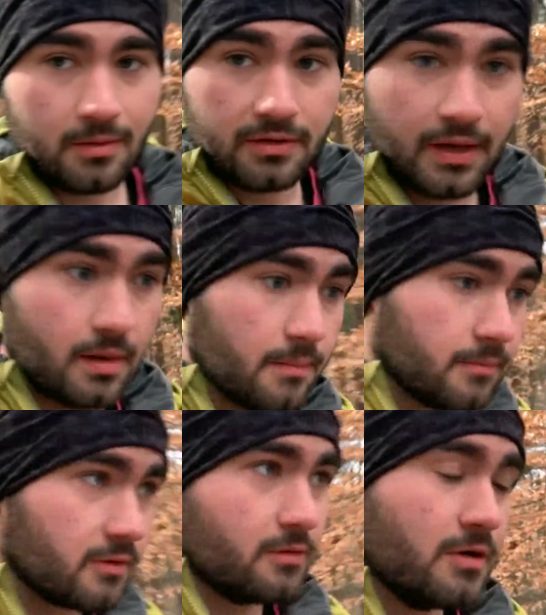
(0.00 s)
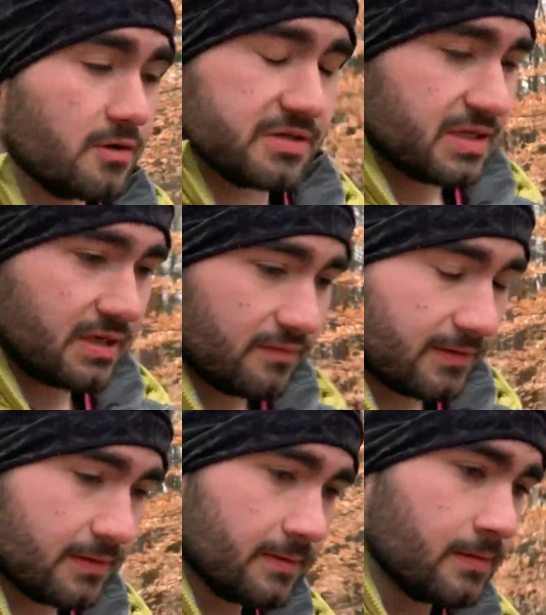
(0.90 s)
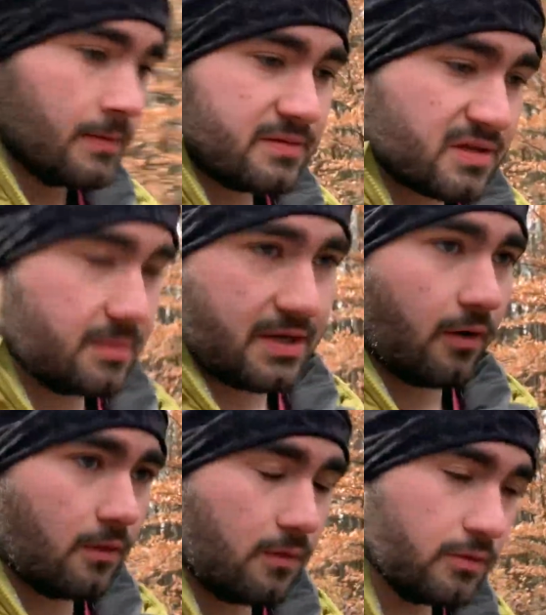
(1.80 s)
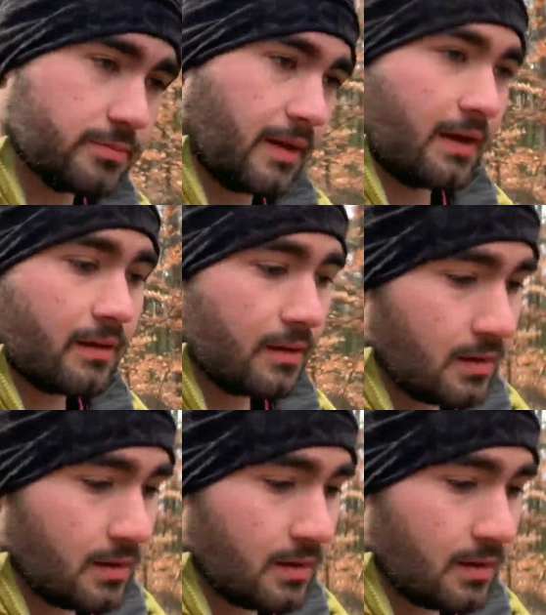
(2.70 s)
all day on New Year's Eve and it's gonna be cold. So